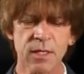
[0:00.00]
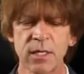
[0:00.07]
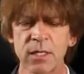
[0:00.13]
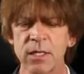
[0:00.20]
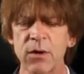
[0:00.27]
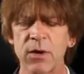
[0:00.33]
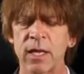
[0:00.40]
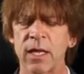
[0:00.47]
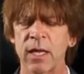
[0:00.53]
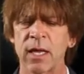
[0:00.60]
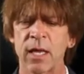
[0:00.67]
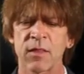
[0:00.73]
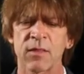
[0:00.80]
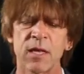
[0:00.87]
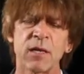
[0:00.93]
You do it.
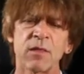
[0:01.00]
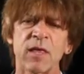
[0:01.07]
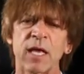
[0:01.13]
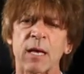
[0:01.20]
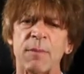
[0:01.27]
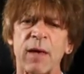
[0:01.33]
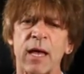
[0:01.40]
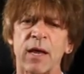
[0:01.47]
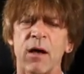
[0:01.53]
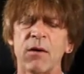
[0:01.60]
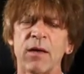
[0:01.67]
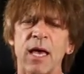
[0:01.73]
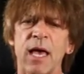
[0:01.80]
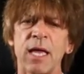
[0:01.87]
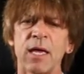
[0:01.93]
Then you think about,
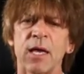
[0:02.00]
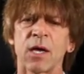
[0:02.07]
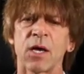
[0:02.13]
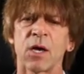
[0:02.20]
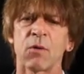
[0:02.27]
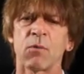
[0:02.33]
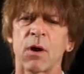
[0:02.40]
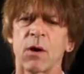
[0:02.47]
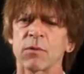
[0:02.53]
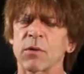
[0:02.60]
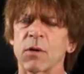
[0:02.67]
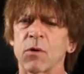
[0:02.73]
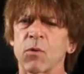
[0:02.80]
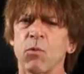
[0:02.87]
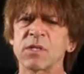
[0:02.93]
okay,
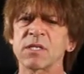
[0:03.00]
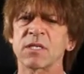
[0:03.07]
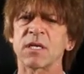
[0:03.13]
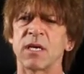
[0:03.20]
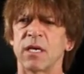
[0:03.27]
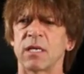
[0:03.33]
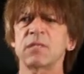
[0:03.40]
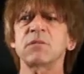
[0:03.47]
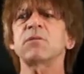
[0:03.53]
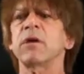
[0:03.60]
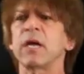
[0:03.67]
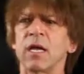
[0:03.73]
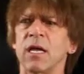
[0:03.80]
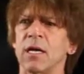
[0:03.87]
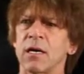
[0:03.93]
well, what's the
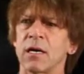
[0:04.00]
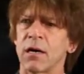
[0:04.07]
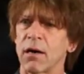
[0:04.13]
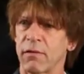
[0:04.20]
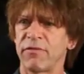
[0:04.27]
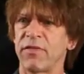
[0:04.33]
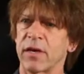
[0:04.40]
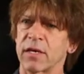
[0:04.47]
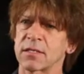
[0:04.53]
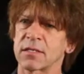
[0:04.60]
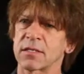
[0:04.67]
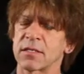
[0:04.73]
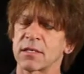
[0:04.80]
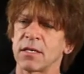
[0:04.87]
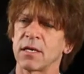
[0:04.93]
history of
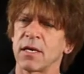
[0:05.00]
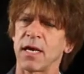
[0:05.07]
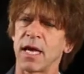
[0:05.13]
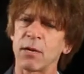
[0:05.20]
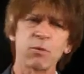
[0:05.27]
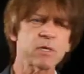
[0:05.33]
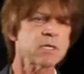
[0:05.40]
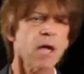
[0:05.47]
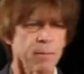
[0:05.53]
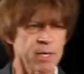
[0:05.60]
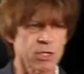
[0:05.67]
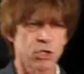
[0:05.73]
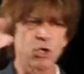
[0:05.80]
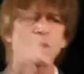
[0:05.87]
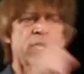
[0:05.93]
this?
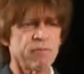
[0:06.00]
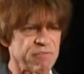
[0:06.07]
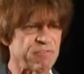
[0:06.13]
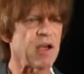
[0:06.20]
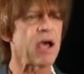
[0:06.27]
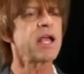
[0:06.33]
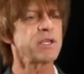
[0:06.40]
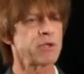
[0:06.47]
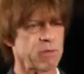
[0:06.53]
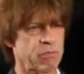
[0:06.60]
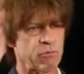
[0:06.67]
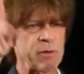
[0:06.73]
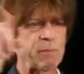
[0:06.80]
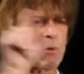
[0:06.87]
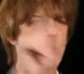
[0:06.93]
And you can find your
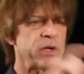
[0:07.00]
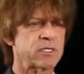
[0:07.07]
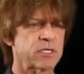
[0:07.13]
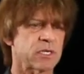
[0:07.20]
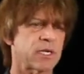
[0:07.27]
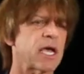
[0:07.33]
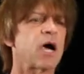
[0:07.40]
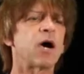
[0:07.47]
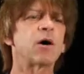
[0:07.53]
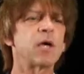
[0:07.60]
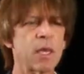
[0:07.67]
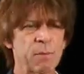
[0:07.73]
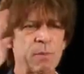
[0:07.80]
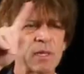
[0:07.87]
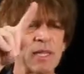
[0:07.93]
3 points and go.
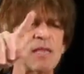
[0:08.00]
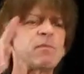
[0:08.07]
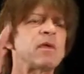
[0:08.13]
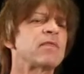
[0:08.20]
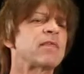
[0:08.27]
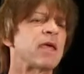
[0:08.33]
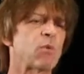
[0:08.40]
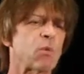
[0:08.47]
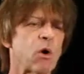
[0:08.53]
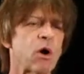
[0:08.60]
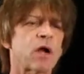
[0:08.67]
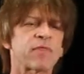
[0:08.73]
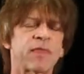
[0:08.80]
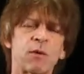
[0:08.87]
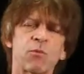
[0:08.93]
Believe me, they
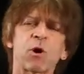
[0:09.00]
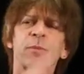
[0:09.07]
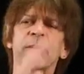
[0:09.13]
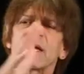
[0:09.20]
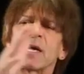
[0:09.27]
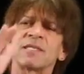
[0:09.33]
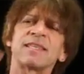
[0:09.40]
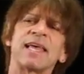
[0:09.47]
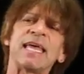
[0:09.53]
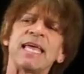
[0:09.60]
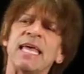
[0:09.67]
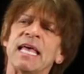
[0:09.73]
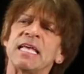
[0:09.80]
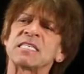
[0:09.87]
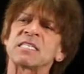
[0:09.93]
work. They work because
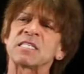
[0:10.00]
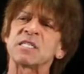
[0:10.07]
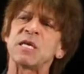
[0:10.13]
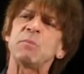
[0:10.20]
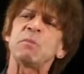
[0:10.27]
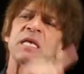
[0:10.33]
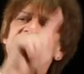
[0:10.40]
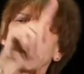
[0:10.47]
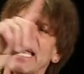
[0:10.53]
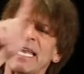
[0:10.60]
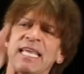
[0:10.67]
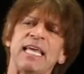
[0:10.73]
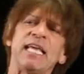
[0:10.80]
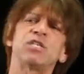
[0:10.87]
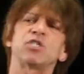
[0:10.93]
they
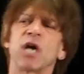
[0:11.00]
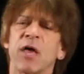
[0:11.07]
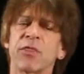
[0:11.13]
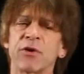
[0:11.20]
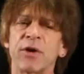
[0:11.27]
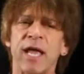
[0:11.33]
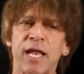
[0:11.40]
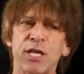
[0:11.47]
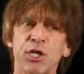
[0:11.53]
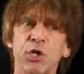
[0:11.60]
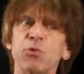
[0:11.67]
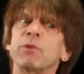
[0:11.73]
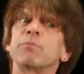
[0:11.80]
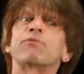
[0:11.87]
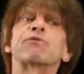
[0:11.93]
stimulate each other and
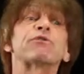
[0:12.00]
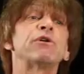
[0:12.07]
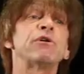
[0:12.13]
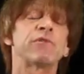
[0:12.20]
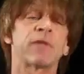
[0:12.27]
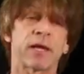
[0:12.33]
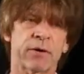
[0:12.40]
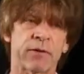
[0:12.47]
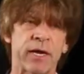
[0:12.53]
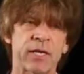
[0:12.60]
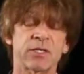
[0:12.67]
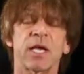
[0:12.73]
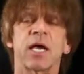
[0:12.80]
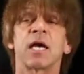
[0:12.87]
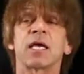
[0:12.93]
you improve like
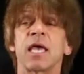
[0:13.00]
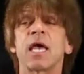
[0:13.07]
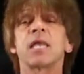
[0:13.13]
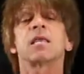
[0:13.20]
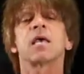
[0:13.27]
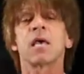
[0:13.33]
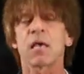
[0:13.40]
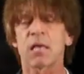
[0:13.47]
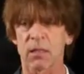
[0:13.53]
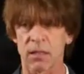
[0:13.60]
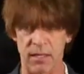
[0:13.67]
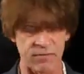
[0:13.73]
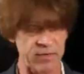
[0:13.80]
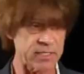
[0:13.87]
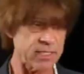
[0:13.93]
crazy. Again,
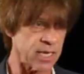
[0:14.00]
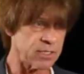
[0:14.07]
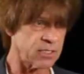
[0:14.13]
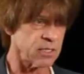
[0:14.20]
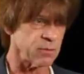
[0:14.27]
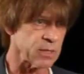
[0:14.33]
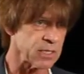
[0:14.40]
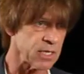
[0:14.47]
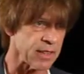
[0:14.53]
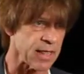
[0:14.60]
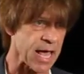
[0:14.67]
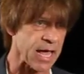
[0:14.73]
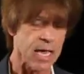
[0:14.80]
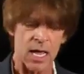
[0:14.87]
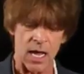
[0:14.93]
living testament to
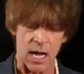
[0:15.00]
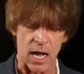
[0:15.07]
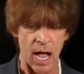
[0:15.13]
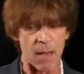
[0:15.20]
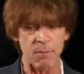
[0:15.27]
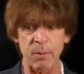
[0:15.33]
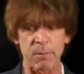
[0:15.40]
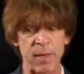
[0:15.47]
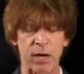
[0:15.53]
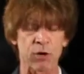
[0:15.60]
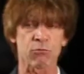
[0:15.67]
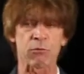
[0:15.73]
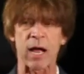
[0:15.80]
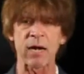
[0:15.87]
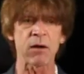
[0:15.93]
that. I'm a
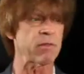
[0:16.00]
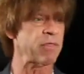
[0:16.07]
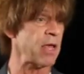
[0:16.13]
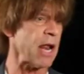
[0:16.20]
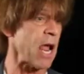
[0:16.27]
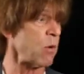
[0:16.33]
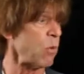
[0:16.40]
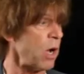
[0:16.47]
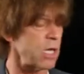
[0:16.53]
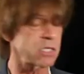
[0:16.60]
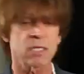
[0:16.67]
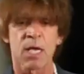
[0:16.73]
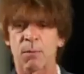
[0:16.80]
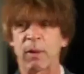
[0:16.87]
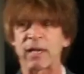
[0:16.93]
better writer than I
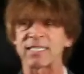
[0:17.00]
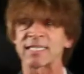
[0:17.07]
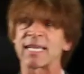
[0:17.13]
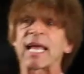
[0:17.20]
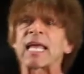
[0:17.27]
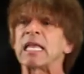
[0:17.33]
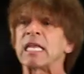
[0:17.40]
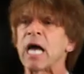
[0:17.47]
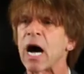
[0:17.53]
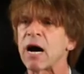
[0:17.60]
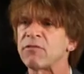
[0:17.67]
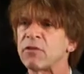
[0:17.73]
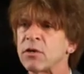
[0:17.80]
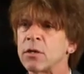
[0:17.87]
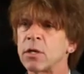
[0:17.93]
was. My second
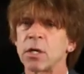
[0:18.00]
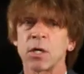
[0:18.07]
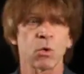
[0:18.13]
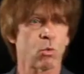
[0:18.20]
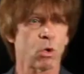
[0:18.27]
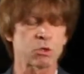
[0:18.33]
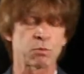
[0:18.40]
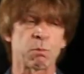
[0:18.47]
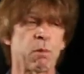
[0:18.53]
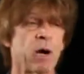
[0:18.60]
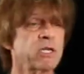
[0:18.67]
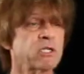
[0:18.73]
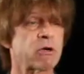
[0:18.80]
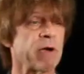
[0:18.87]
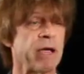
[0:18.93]
novel was
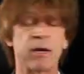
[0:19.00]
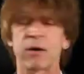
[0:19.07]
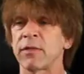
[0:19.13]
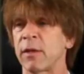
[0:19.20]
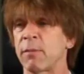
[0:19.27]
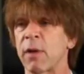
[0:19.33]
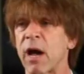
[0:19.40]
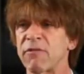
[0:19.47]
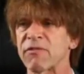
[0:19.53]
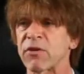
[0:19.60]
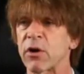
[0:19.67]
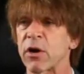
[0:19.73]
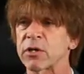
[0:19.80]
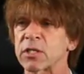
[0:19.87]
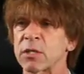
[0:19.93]
much greater than my
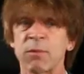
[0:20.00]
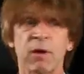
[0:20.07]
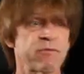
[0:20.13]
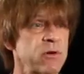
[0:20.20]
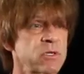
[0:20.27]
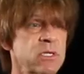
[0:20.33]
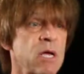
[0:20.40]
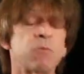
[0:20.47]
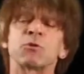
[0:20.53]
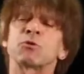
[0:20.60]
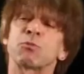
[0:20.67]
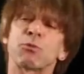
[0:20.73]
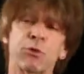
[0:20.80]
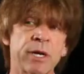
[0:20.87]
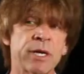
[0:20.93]
first, and my first novel
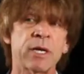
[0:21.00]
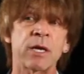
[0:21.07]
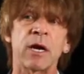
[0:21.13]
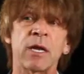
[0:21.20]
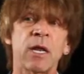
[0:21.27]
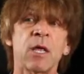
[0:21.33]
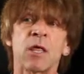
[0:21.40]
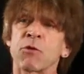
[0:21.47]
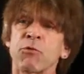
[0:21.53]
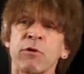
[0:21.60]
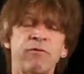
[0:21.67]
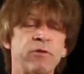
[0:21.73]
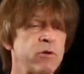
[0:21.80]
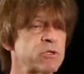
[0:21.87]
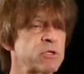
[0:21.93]
was pretty good.
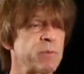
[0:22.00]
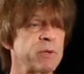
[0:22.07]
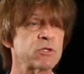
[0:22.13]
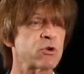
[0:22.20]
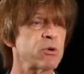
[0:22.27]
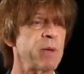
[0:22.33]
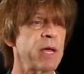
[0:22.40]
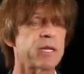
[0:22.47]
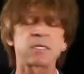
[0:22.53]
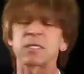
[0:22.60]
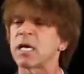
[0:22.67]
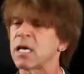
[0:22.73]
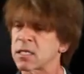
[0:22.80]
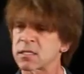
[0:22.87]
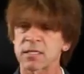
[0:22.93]
Reviews have been
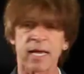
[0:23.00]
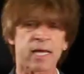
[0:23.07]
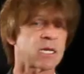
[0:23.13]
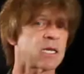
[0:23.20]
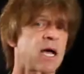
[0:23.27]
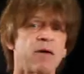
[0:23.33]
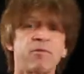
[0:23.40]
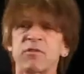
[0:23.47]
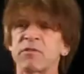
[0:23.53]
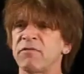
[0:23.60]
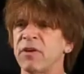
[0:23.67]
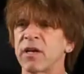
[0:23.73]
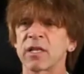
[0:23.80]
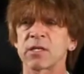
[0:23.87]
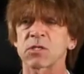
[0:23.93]
tremendous. Second novel, The
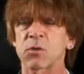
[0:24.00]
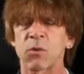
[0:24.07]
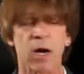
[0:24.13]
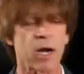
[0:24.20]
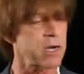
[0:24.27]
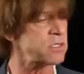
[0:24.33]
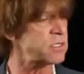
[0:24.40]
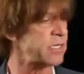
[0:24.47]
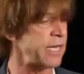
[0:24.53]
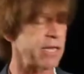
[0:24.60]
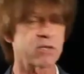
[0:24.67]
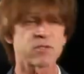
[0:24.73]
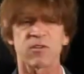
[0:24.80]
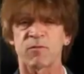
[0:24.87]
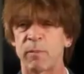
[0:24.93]
Village Squire's
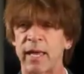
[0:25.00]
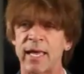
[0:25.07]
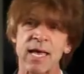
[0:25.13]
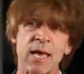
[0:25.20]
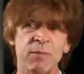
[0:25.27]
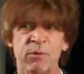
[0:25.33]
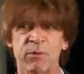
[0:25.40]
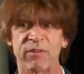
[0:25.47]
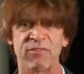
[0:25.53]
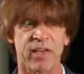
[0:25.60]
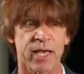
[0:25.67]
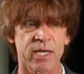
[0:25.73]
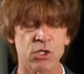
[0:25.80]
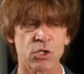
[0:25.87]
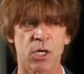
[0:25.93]
Tales of Mayhem and
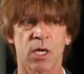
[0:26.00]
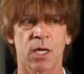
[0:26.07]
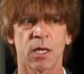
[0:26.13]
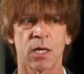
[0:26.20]
Revenge.